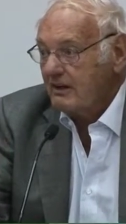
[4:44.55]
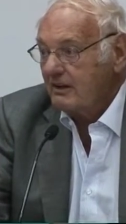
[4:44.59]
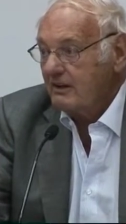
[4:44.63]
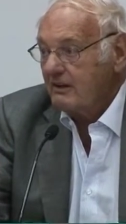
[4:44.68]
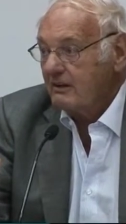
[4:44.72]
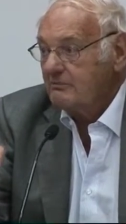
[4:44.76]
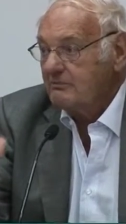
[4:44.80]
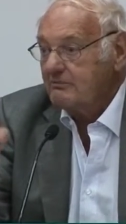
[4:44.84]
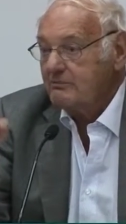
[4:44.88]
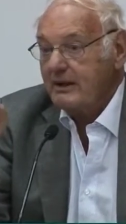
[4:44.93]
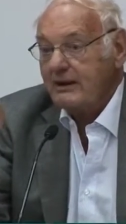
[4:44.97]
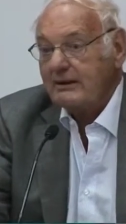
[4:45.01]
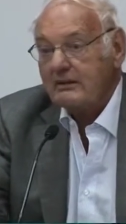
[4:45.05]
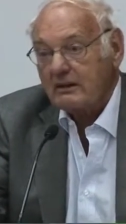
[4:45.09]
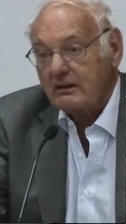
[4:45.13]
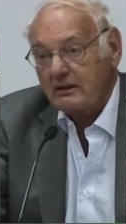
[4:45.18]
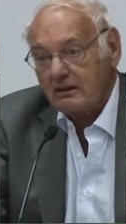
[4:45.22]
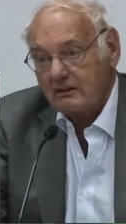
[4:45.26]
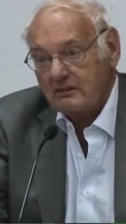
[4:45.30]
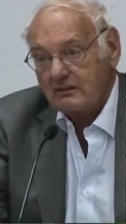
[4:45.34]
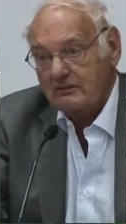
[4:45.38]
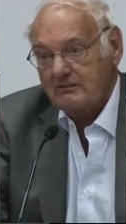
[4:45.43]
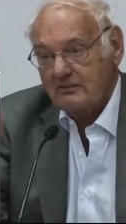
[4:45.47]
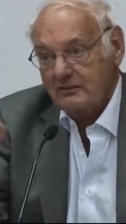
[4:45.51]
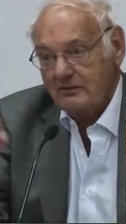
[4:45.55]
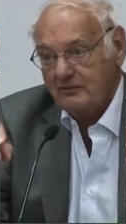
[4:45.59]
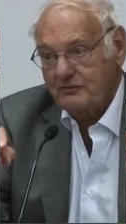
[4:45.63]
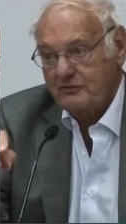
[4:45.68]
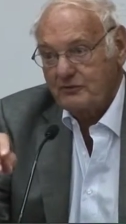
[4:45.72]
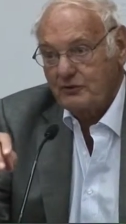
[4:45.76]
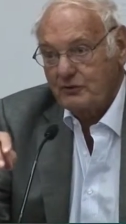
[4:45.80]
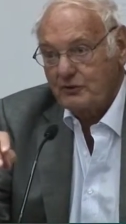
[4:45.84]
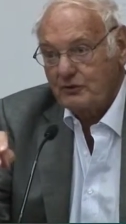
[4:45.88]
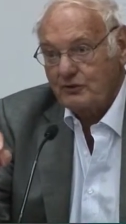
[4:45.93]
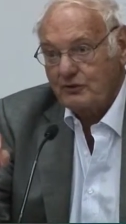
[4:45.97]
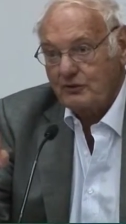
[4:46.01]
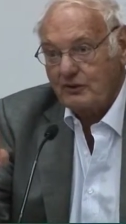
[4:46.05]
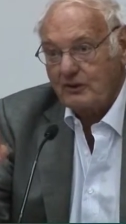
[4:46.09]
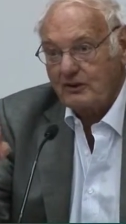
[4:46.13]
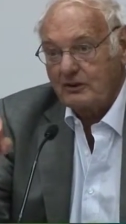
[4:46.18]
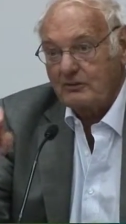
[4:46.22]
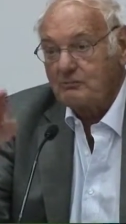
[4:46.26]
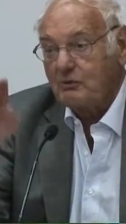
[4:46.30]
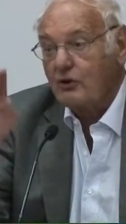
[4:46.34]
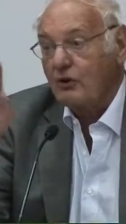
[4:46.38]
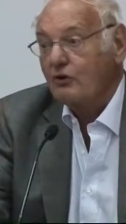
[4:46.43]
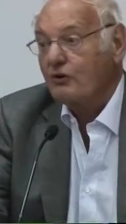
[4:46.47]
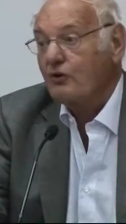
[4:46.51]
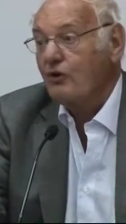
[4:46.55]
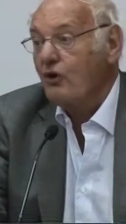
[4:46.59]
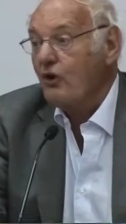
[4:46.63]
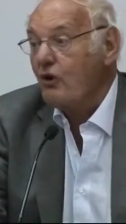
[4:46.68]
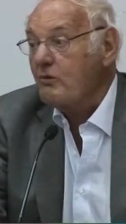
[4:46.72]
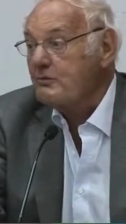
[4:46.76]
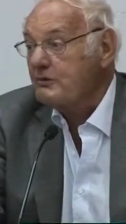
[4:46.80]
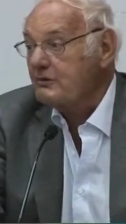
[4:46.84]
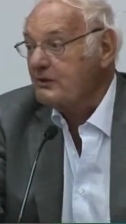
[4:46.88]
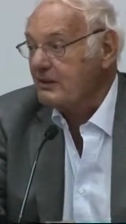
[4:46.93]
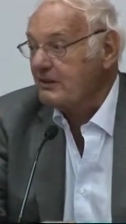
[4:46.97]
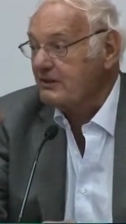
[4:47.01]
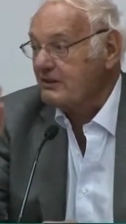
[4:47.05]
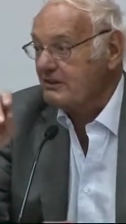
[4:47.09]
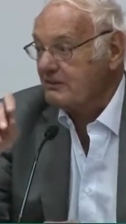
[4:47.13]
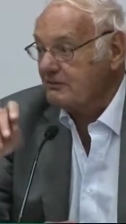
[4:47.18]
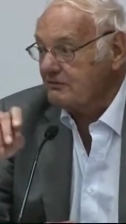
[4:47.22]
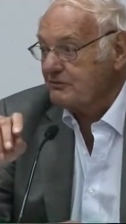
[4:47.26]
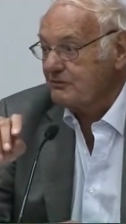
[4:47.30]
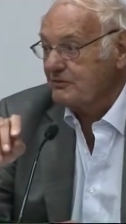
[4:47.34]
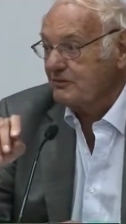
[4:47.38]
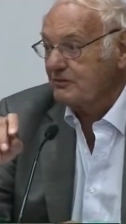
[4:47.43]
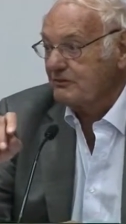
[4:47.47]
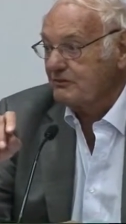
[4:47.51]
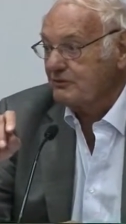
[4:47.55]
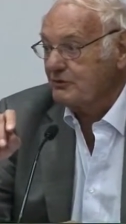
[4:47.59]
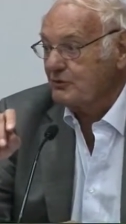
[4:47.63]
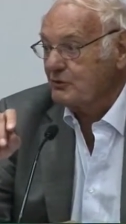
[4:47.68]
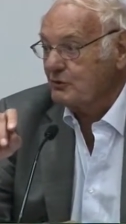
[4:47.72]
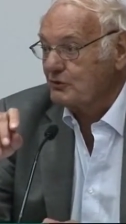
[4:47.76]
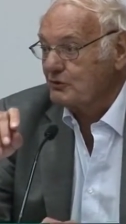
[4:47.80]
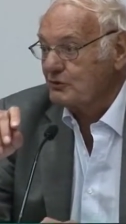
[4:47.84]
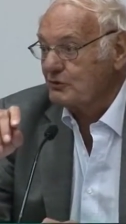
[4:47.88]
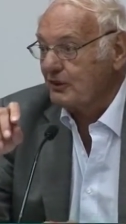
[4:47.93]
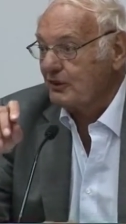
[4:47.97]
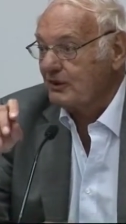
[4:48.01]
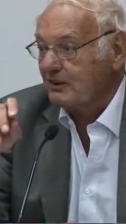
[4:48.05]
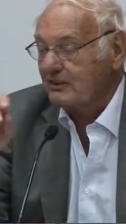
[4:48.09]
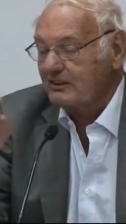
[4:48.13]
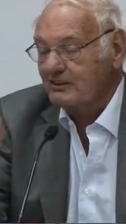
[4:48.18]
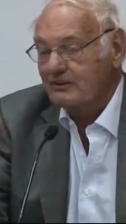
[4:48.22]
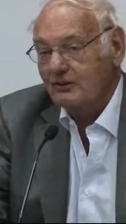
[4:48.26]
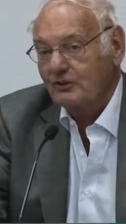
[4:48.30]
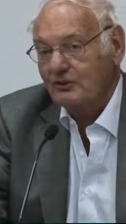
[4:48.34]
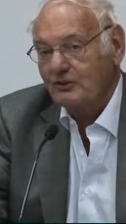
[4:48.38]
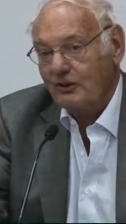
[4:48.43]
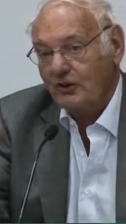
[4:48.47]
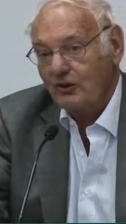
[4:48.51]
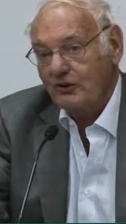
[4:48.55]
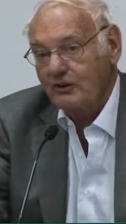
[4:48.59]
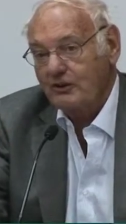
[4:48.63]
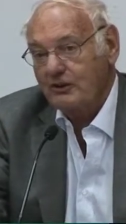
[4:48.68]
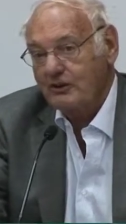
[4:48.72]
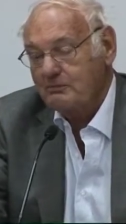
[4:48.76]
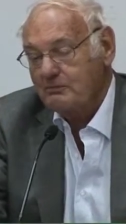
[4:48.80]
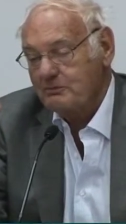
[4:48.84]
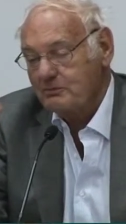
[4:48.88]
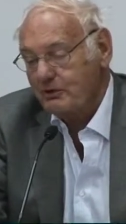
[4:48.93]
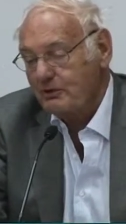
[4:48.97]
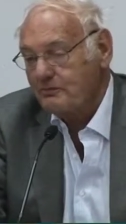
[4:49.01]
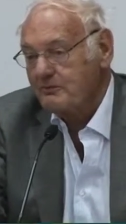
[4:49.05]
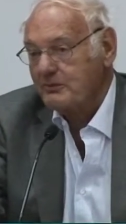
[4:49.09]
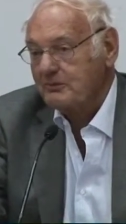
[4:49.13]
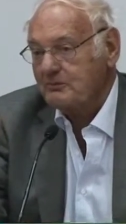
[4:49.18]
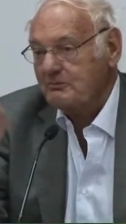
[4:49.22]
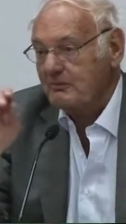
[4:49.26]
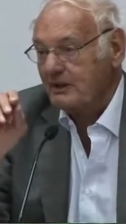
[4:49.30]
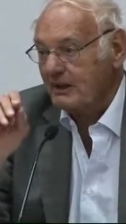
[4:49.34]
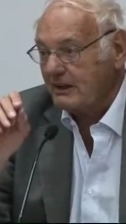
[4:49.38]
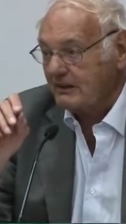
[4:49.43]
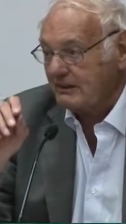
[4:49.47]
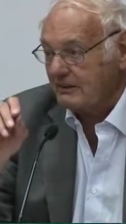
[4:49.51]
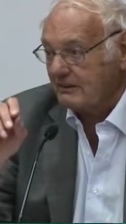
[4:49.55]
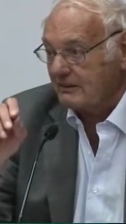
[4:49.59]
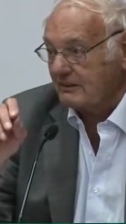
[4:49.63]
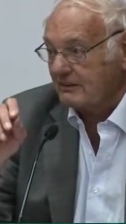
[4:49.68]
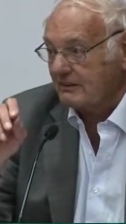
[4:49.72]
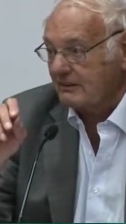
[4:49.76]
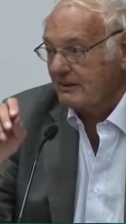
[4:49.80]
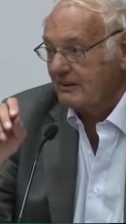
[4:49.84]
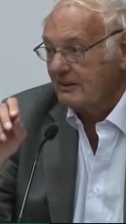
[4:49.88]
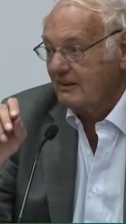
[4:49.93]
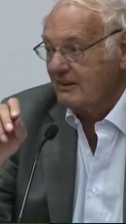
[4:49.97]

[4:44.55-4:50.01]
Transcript: A better future, a more cooperative future, not only a profit-making